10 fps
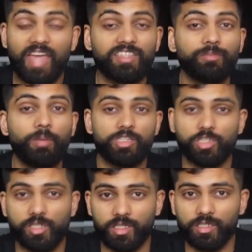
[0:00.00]

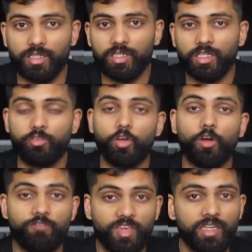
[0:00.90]
especially if
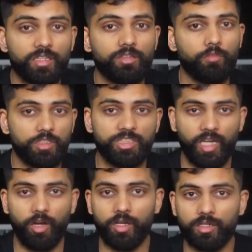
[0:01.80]
you're a vegan or
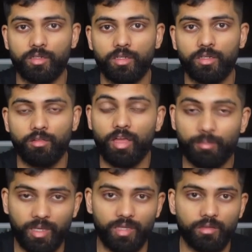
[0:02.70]
vegetarian
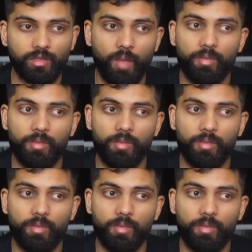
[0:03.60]
like me.